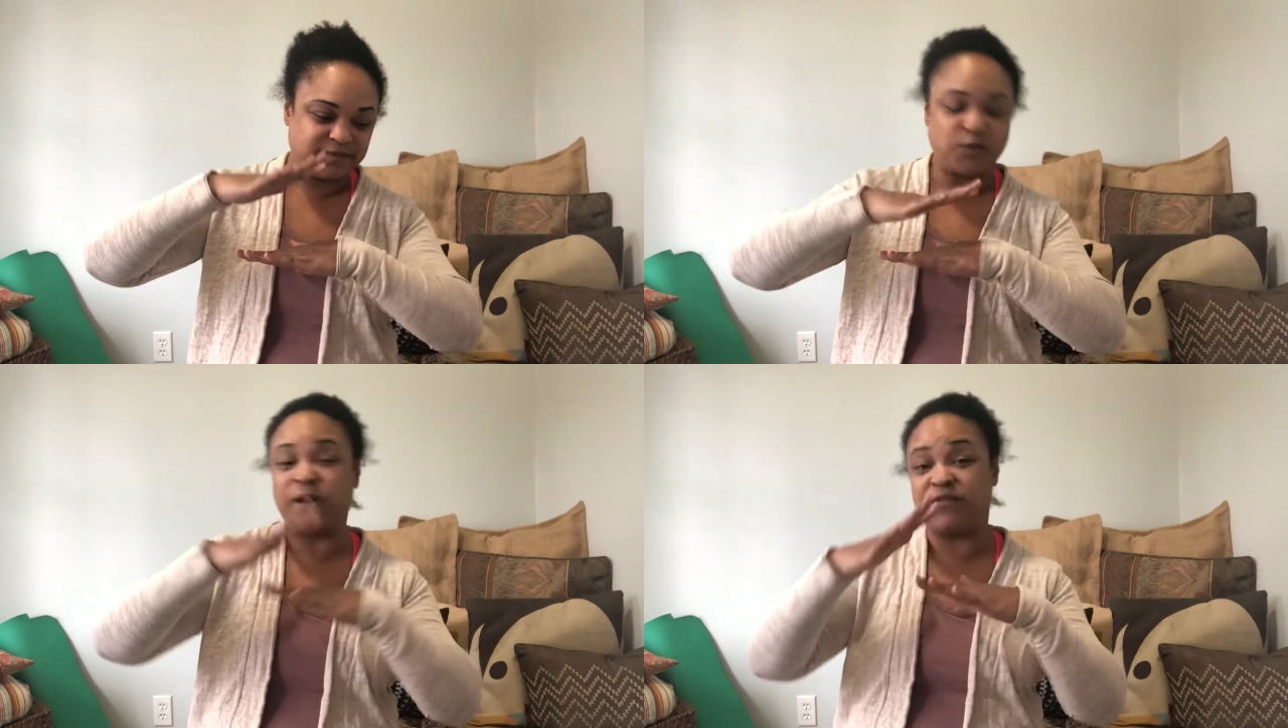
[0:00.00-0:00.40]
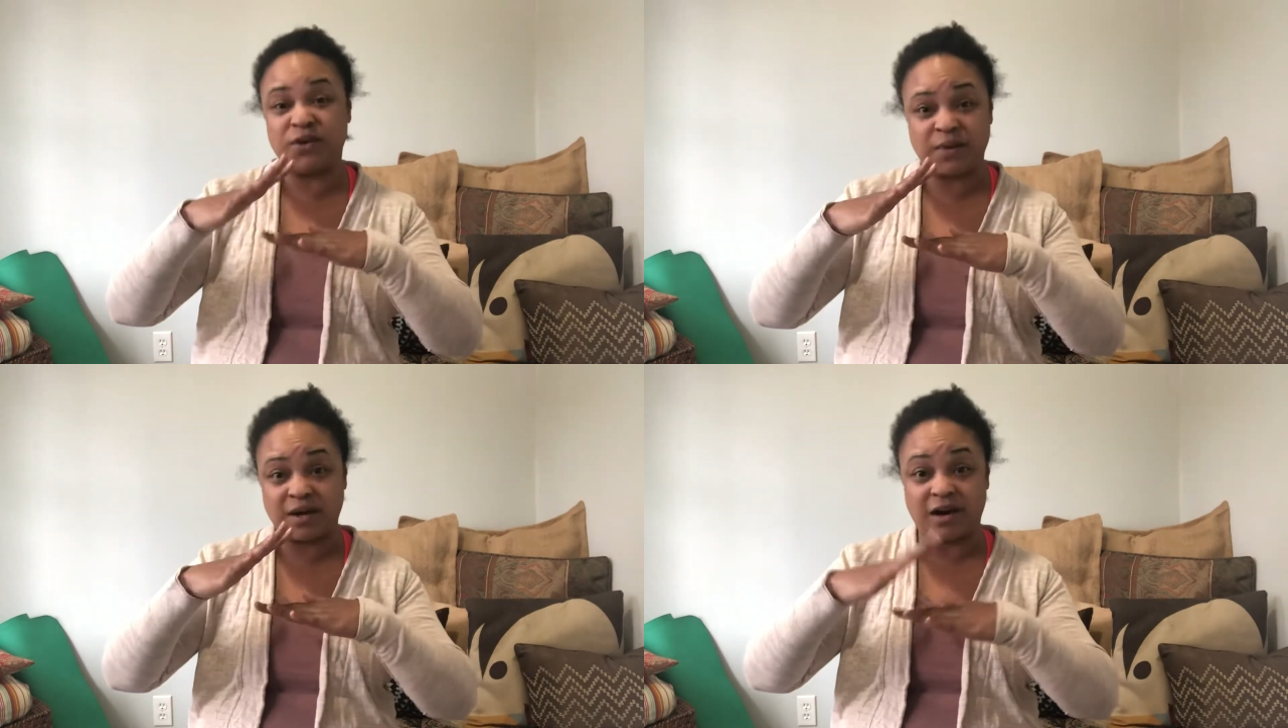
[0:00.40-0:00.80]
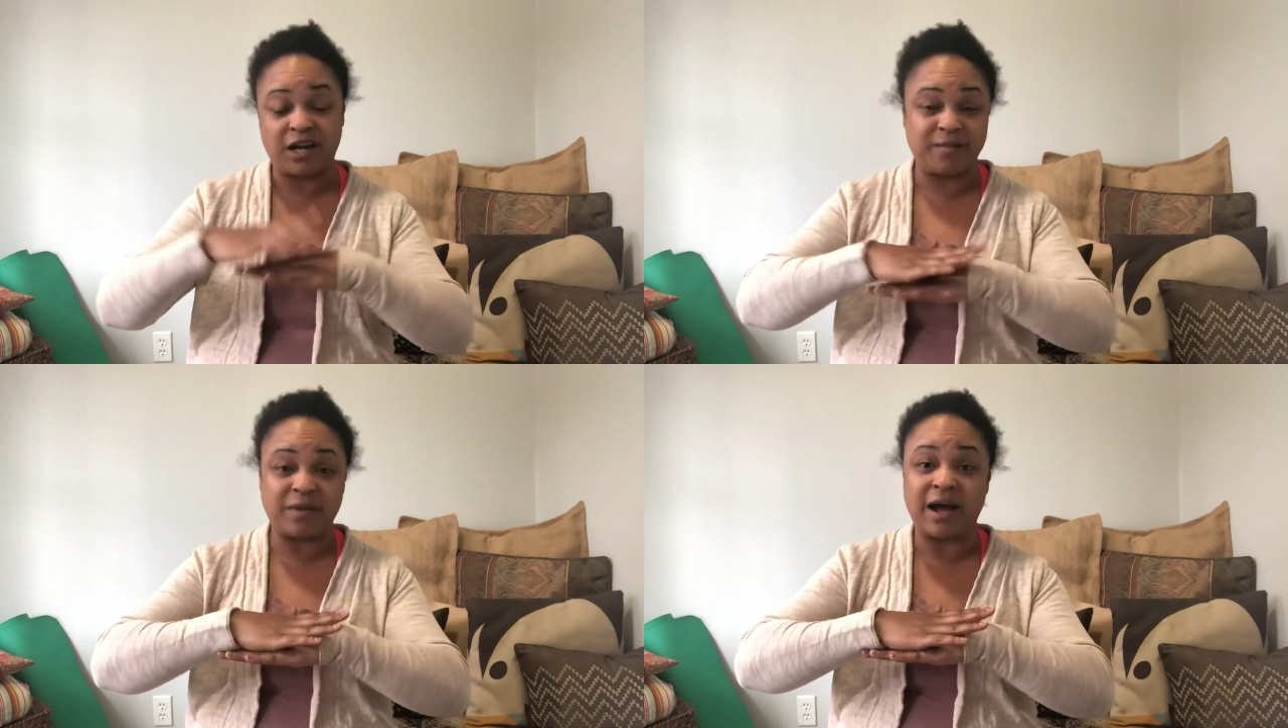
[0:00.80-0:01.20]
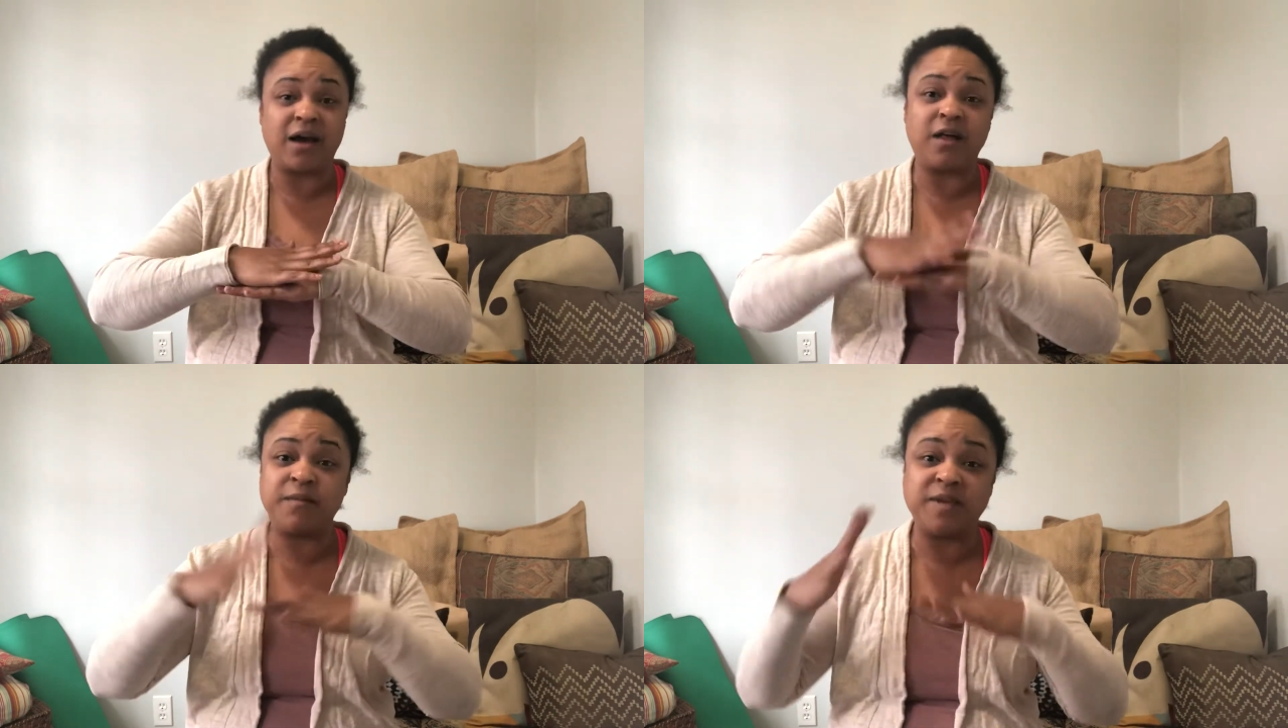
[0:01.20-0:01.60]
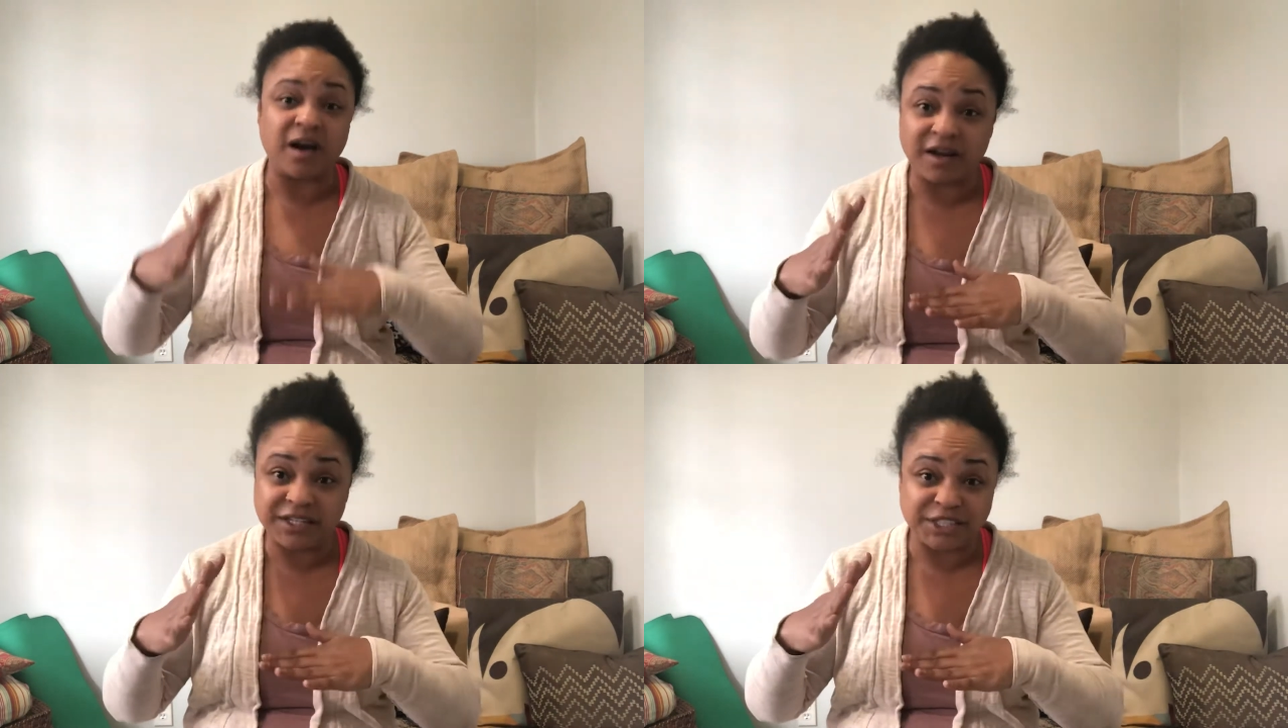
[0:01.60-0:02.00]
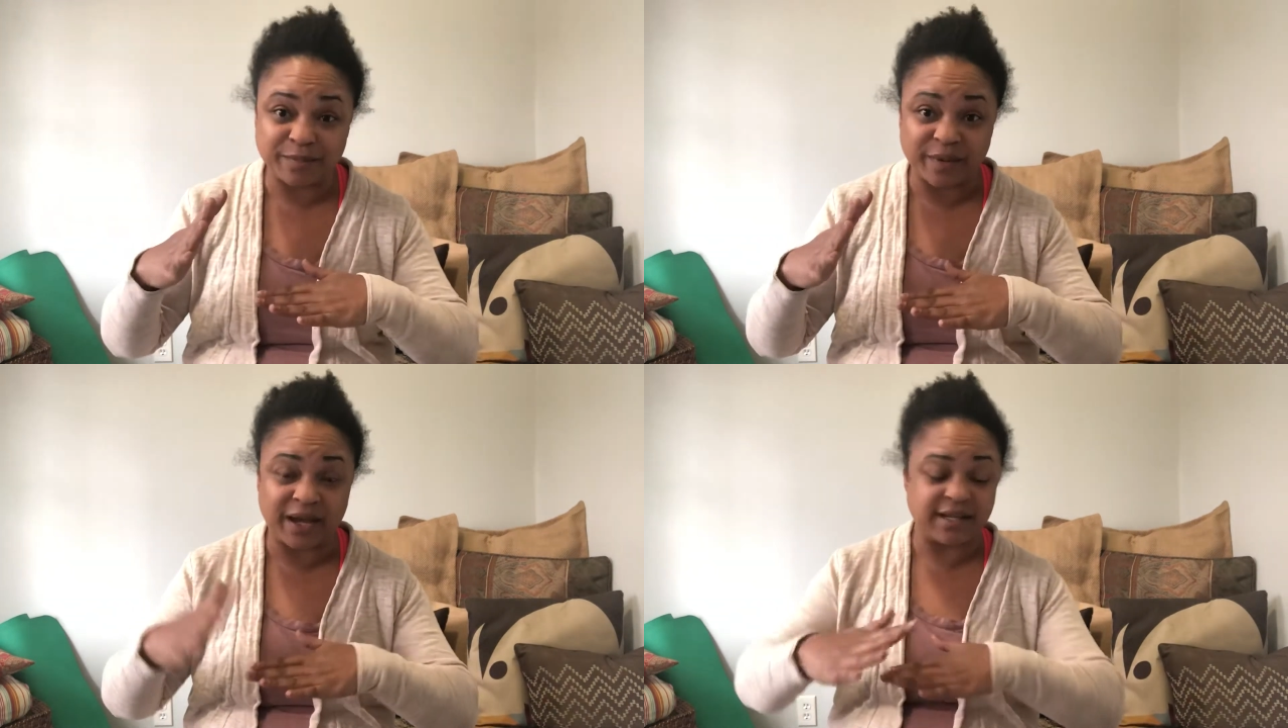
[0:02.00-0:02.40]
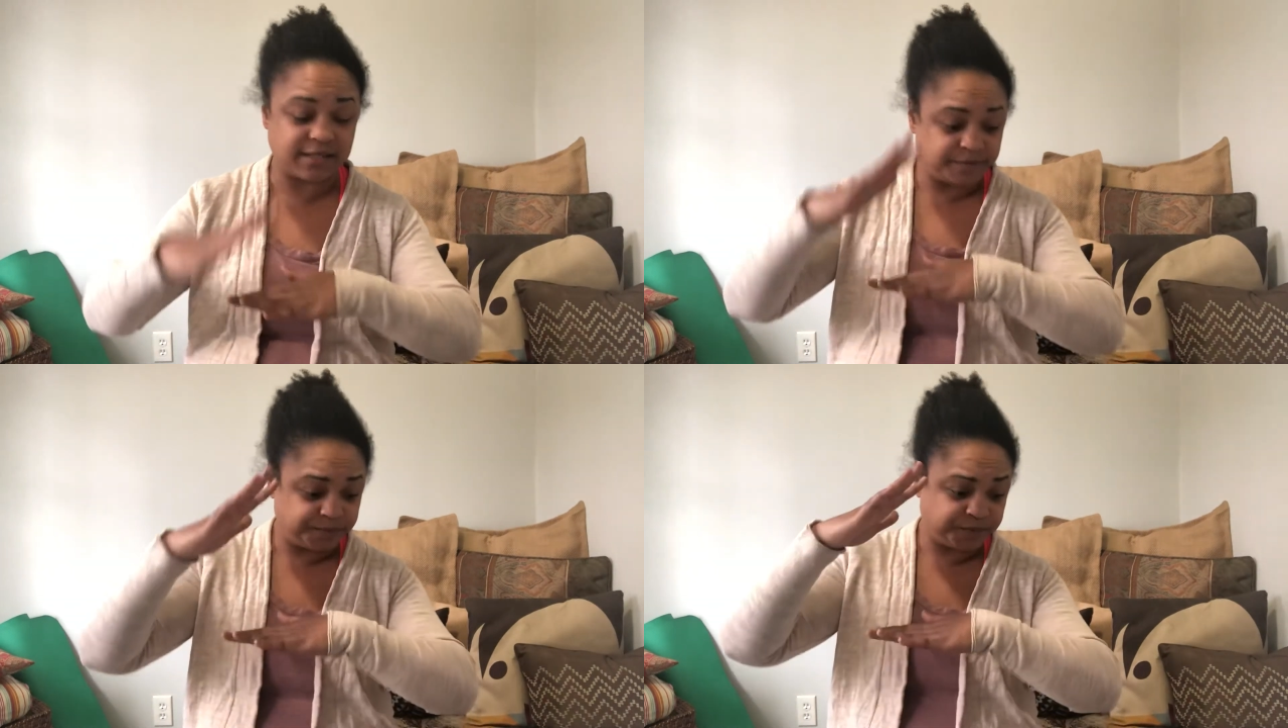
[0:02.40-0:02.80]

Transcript: whatever you want to call them. I call them knowledge empaths.